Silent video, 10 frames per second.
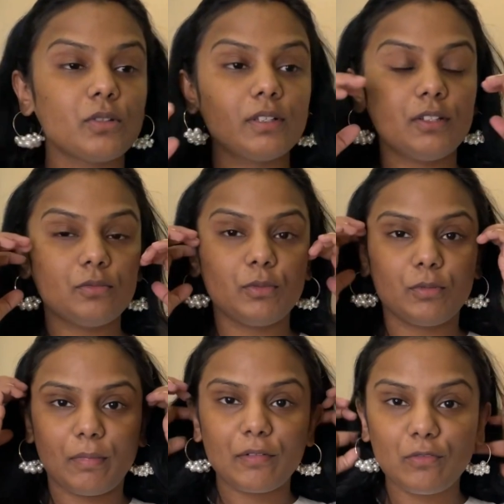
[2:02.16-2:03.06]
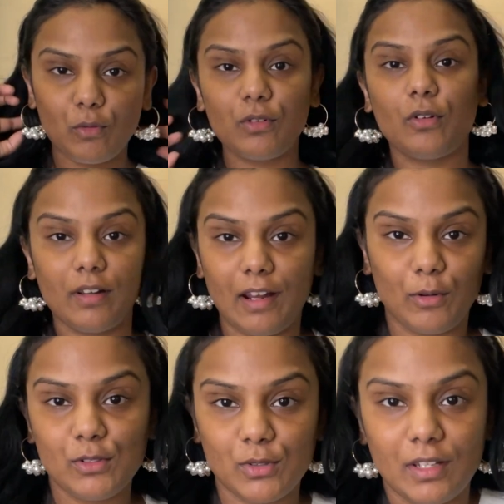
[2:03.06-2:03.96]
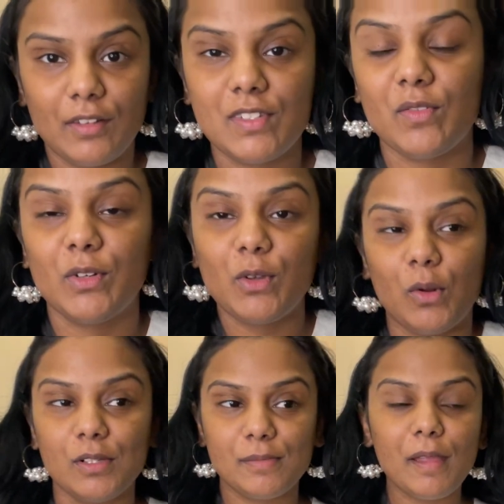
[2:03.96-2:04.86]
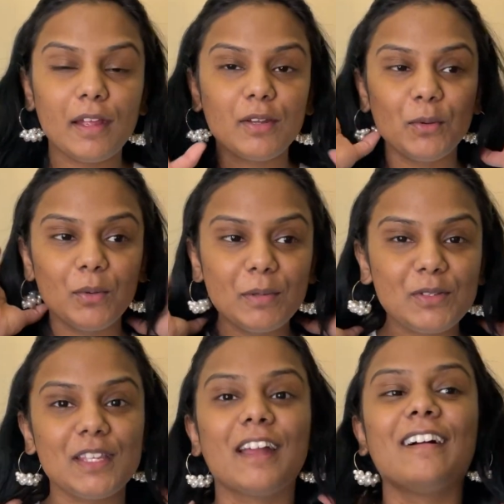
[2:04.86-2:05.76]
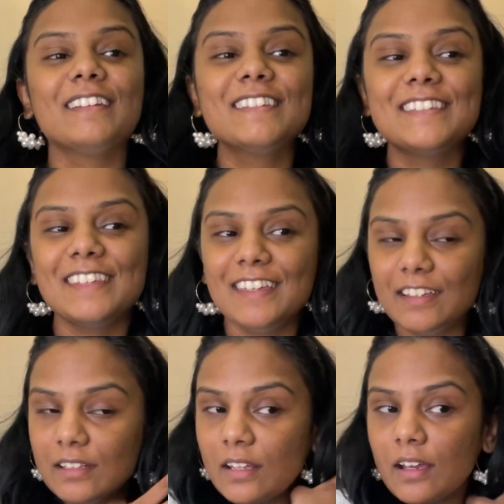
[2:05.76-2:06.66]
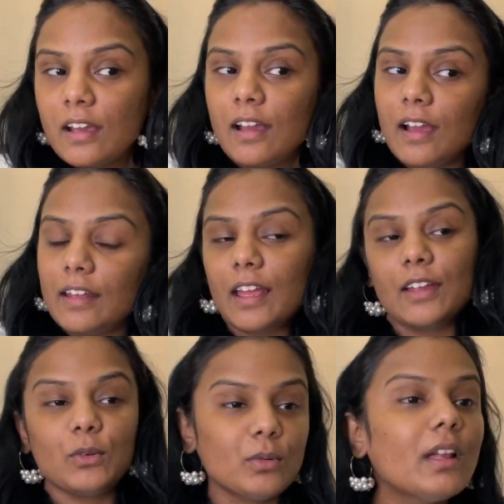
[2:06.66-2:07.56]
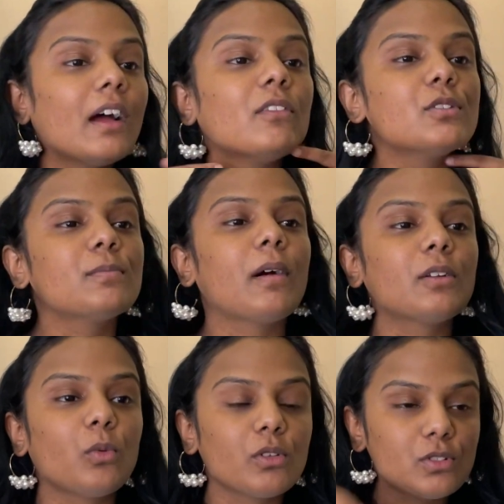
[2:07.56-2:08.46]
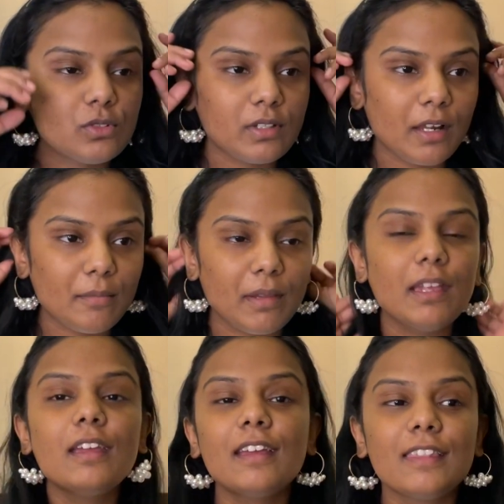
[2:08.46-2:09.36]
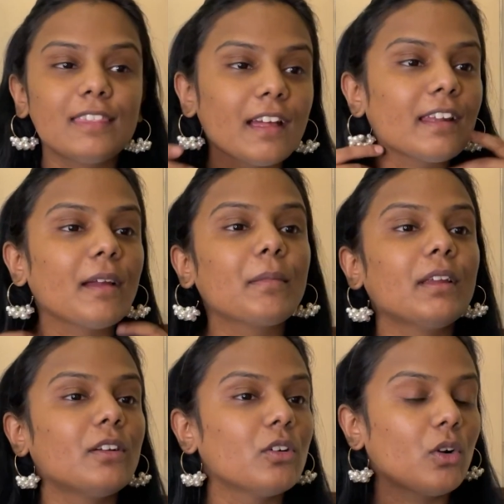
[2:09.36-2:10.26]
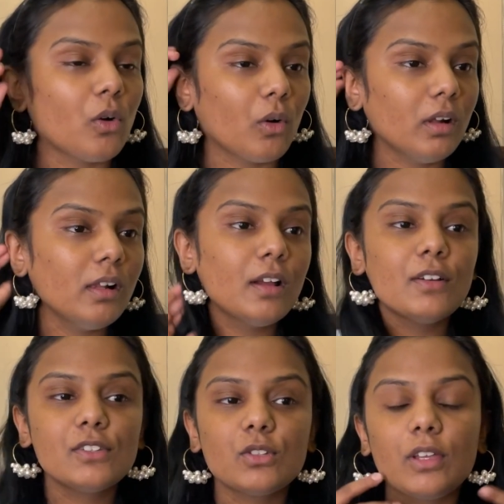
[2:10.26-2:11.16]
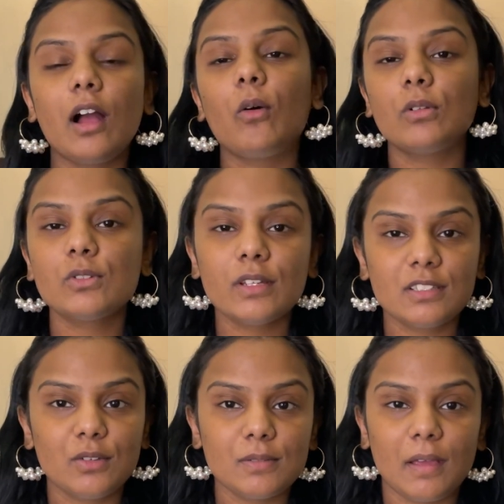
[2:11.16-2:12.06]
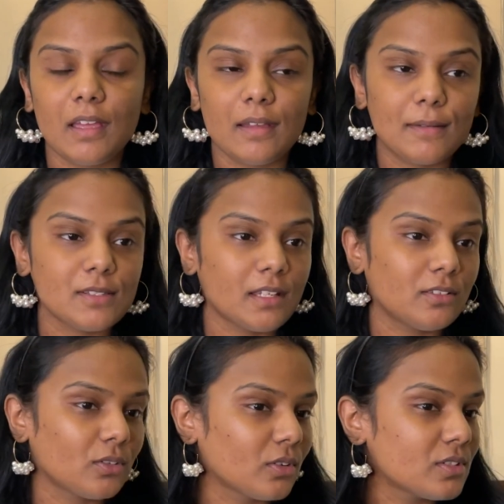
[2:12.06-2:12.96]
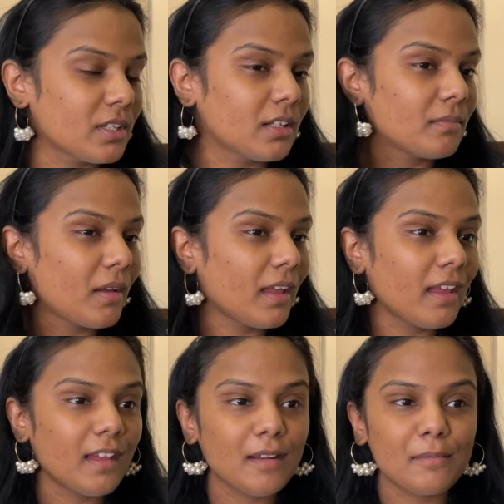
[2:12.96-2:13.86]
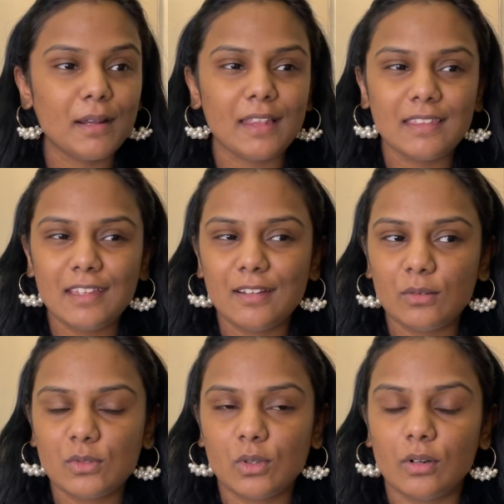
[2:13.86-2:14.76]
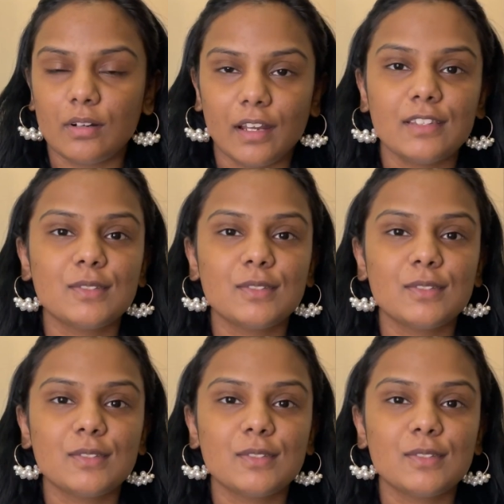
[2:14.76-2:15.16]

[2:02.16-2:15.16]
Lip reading: I need to put my phone on loud so that if someone calls me, I know, because I can't see it, and I don't have a smartwatch to tell me that I'm getting a call. So yeah, also excuse my hair because I did not straighten my hair, but I think it looks all right.